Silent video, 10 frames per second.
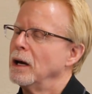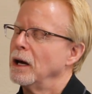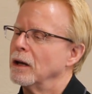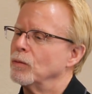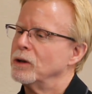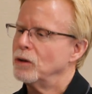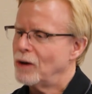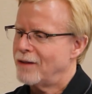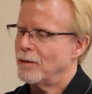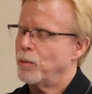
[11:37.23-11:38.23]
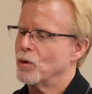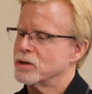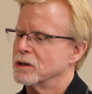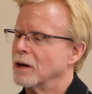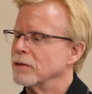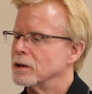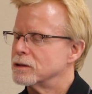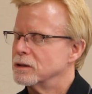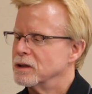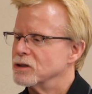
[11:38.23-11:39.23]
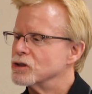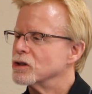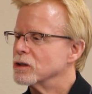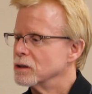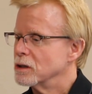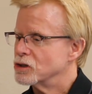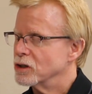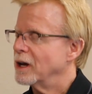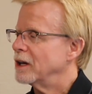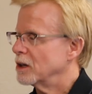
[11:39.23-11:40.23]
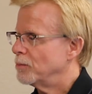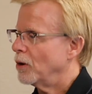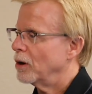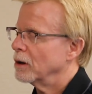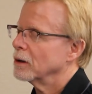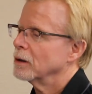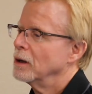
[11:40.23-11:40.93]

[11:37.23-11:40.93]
And we do have a portion of it that's the genetic part.